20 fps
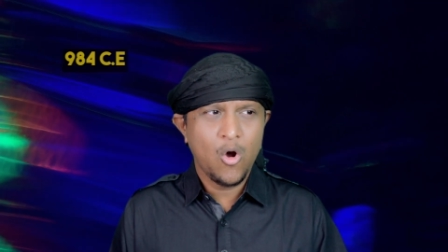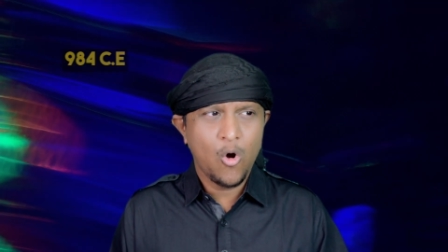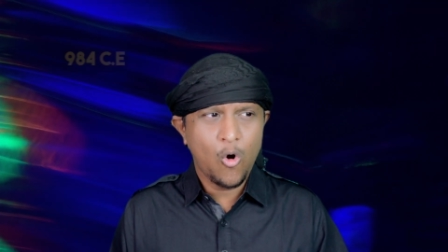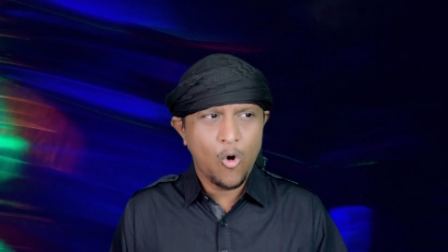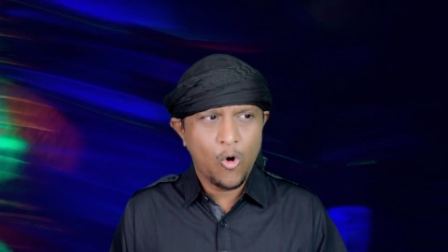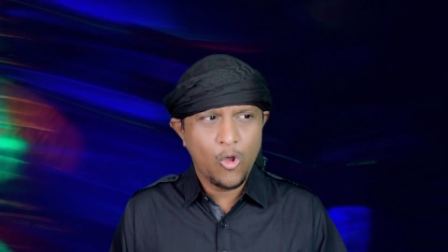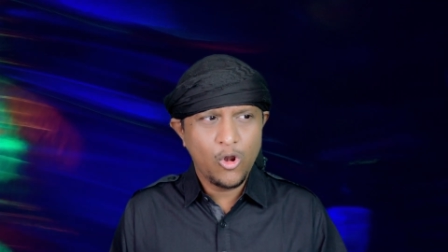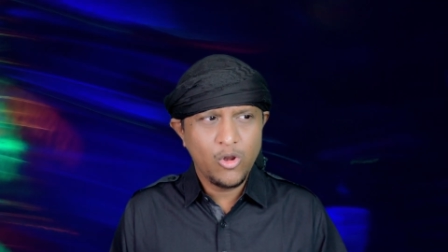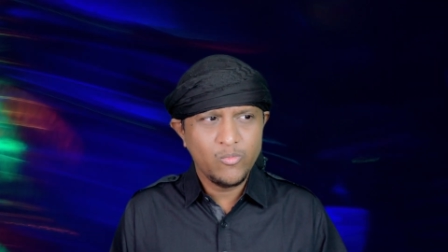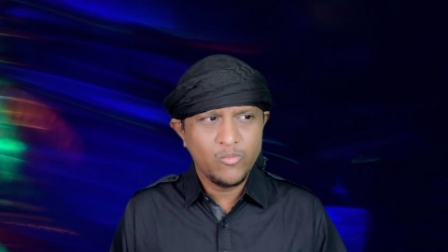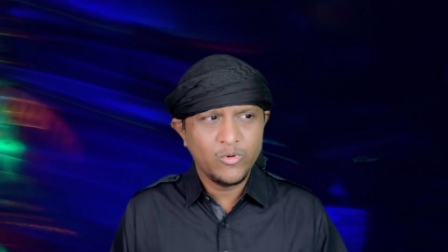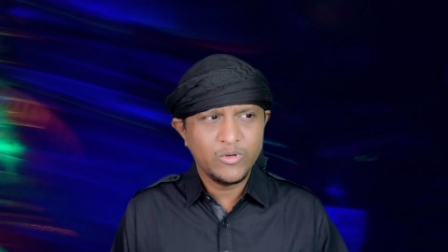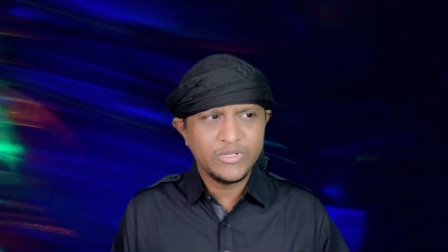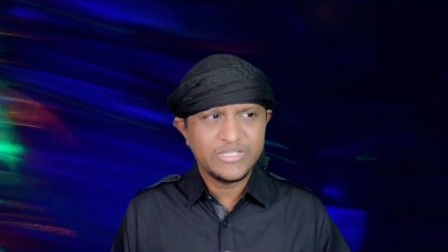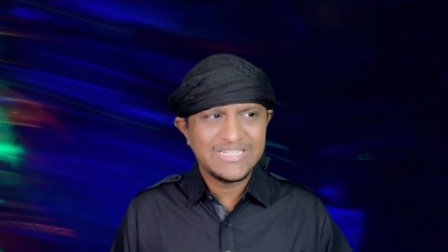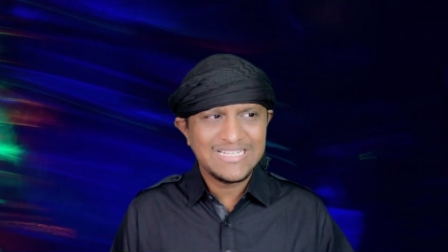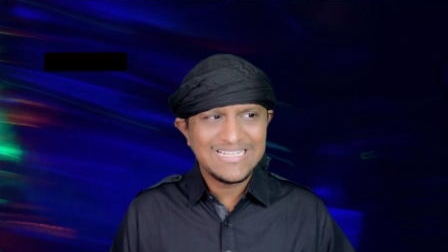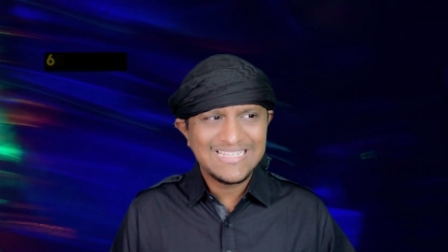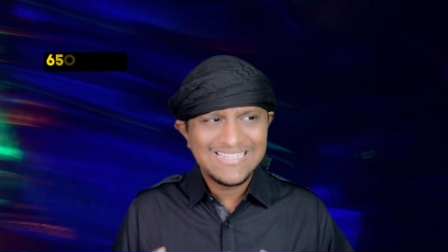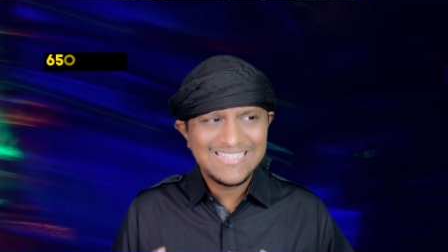
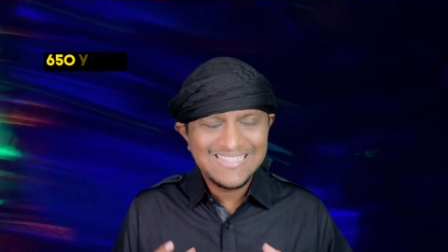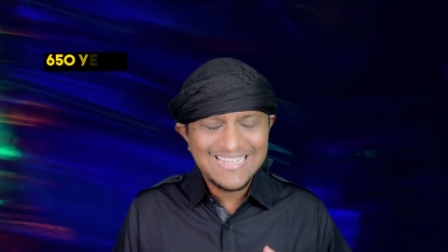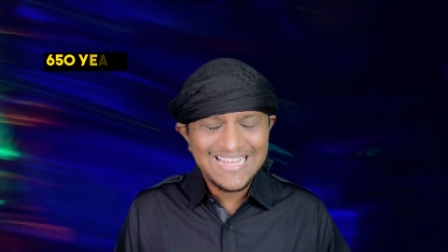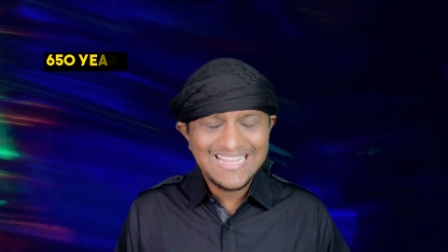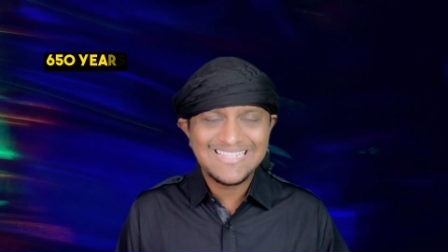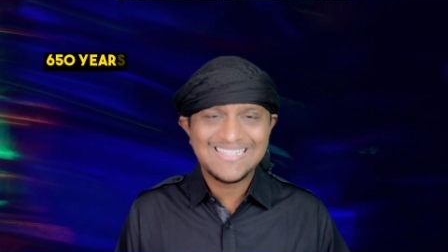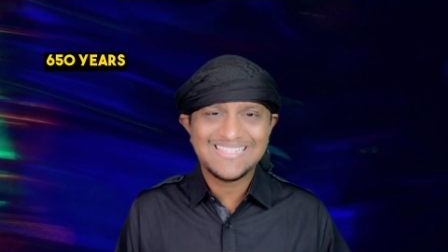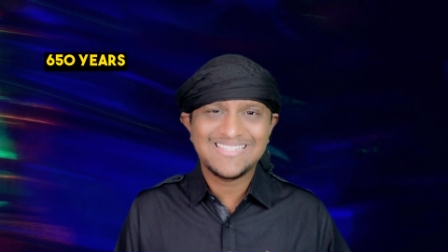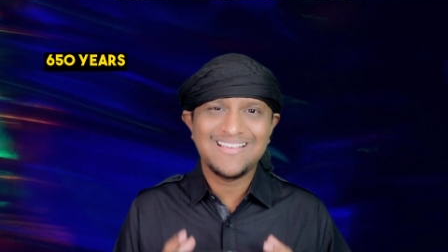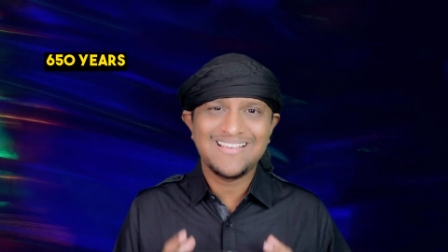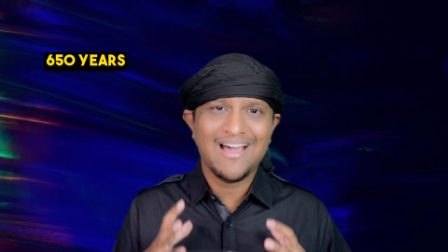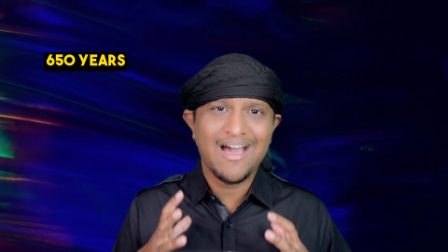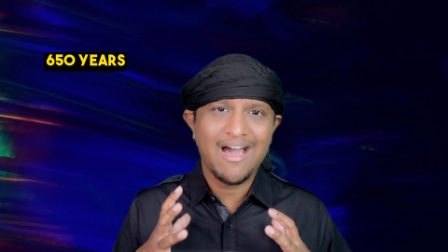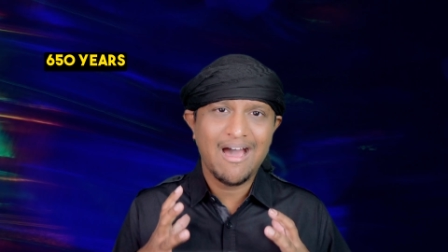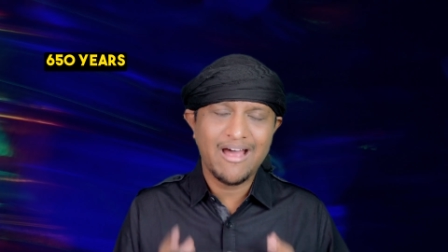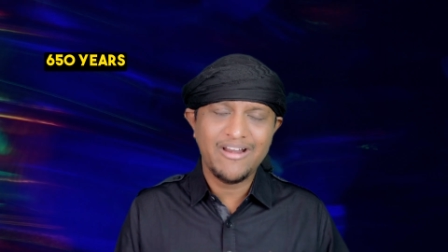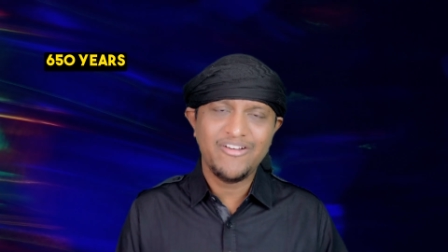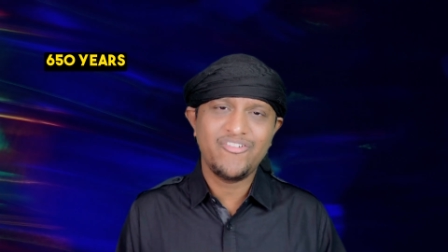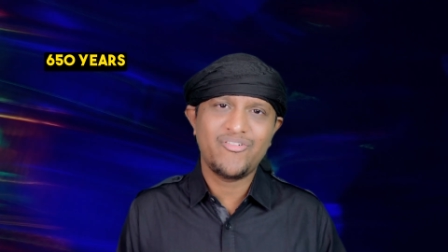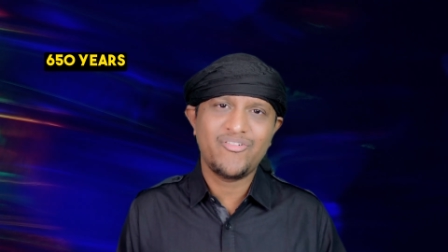almost
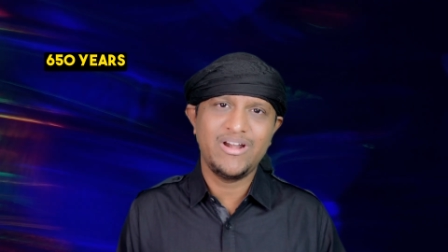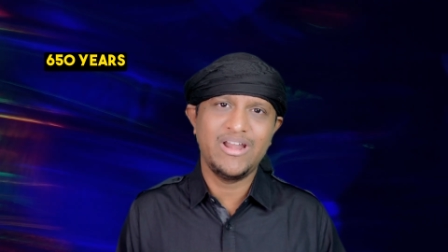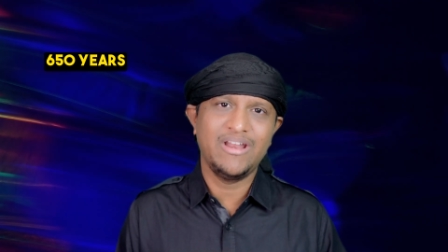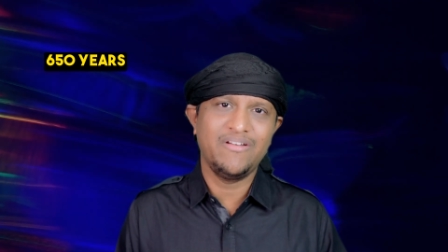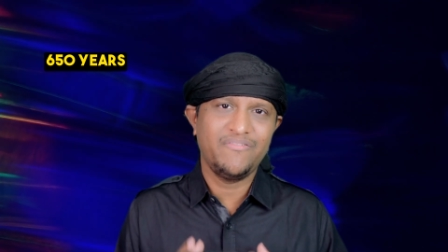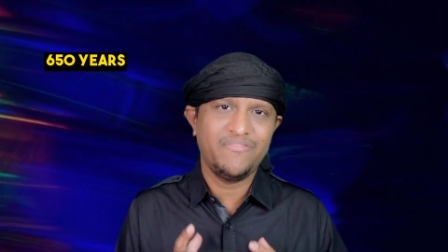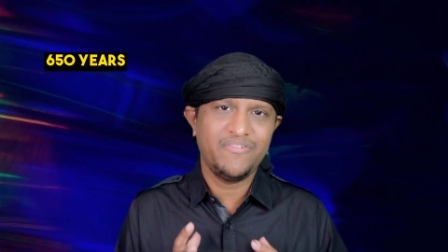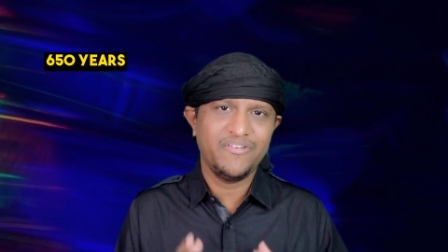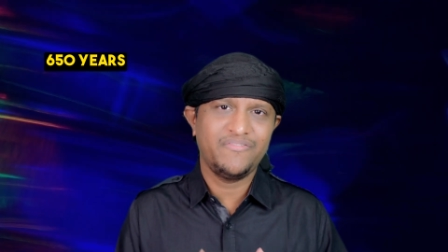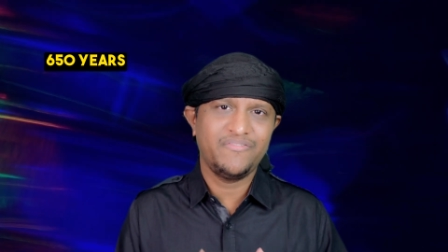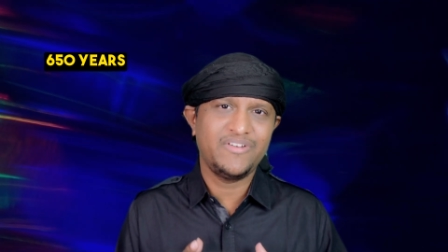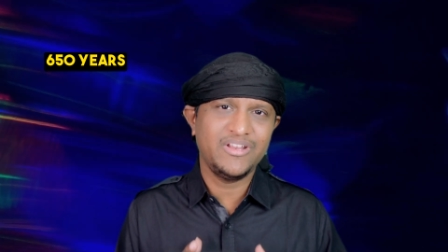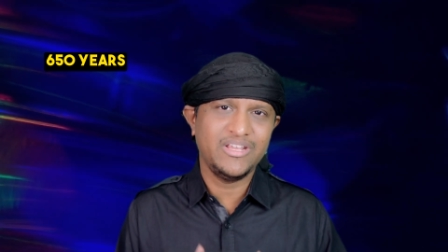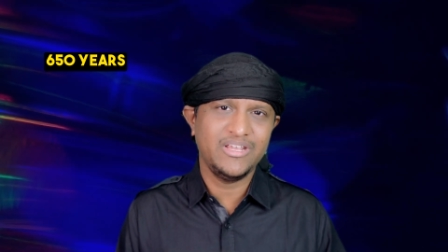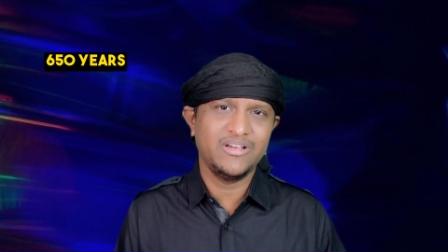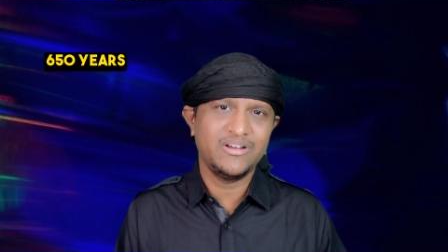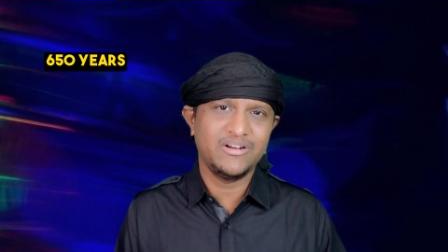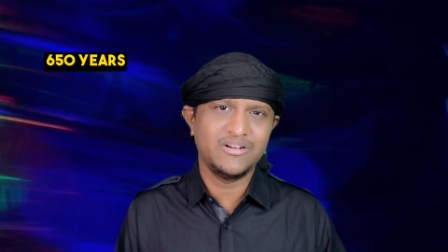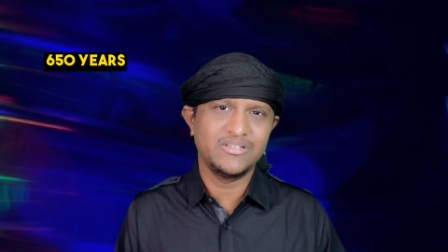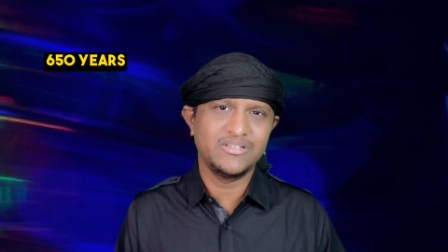650
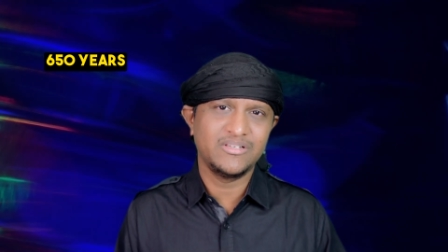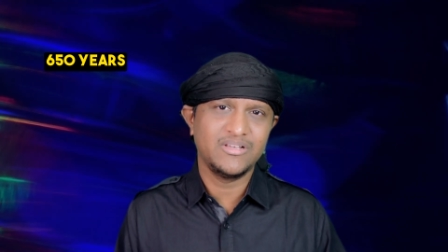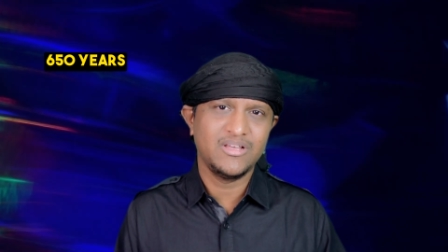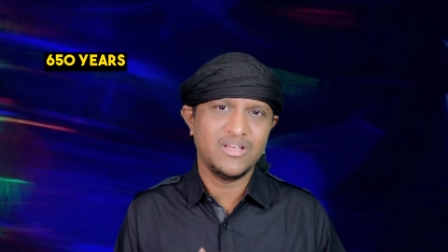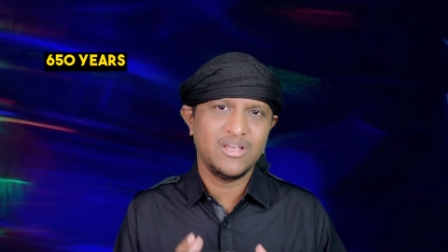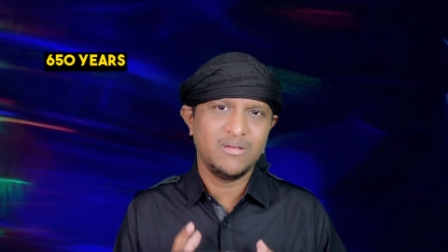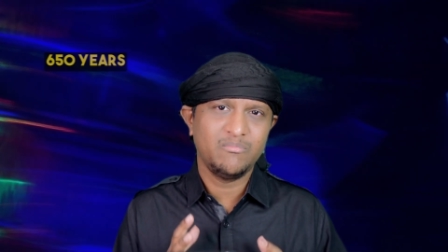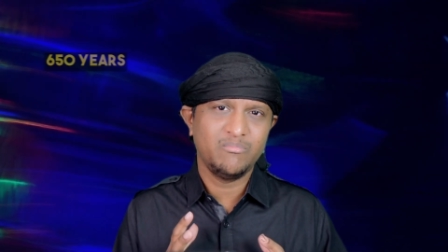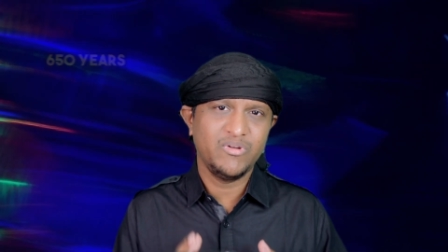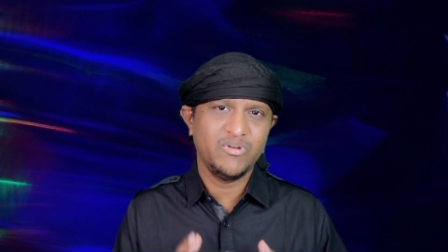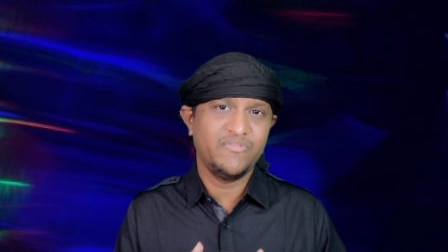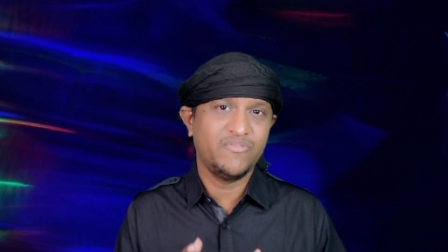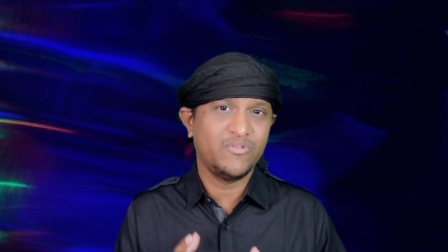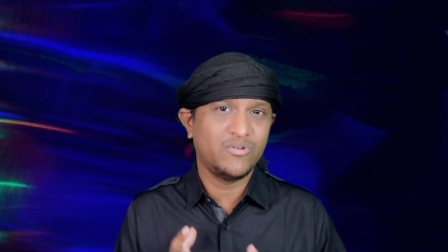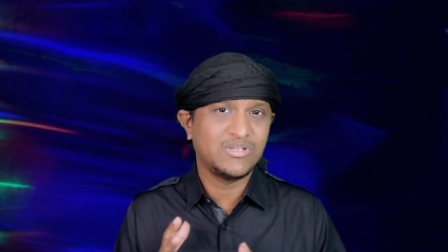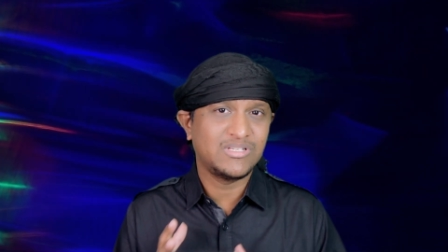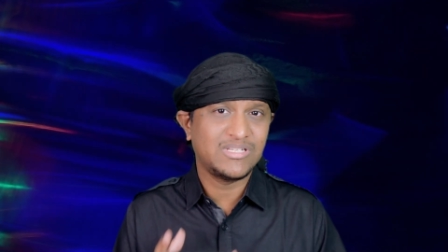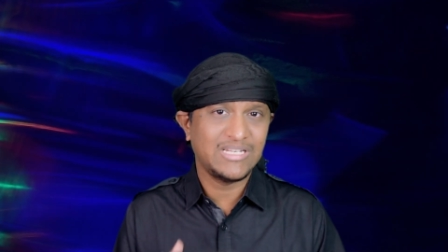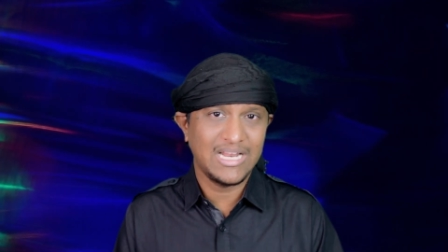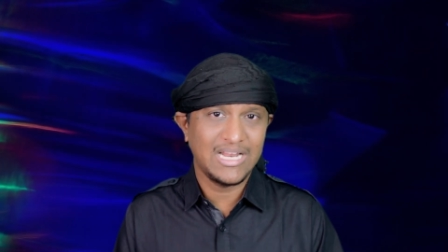years
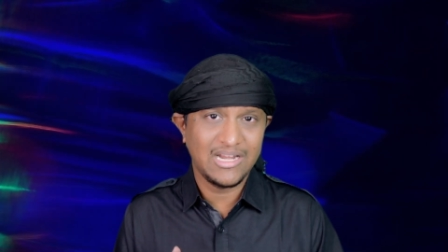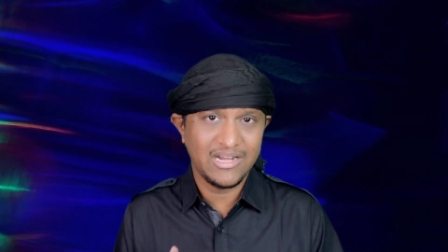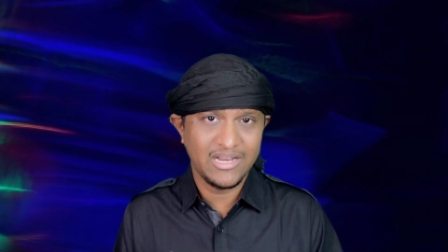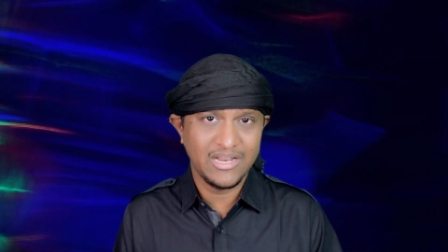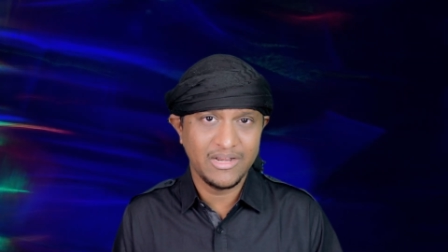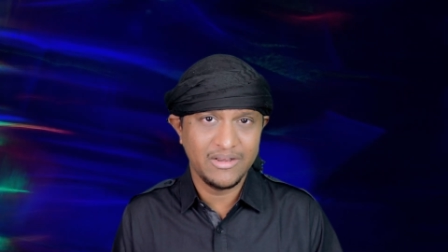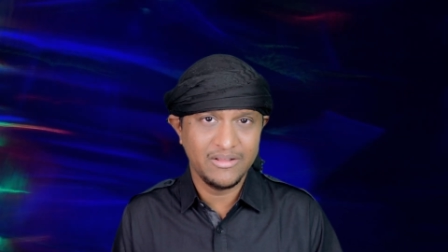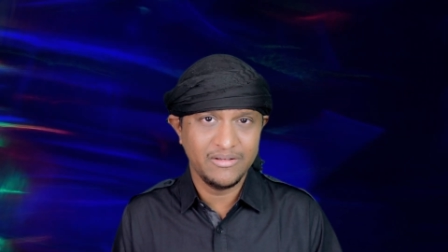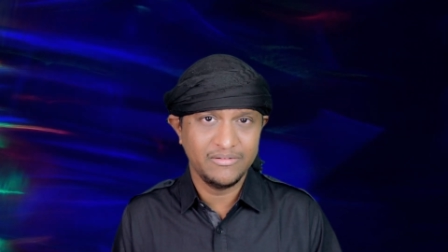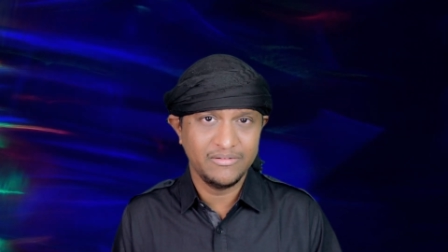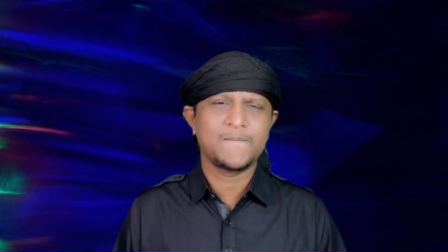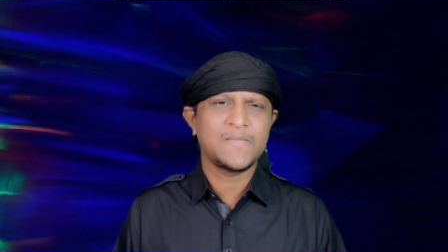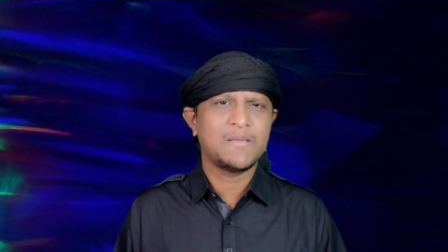before Snell did.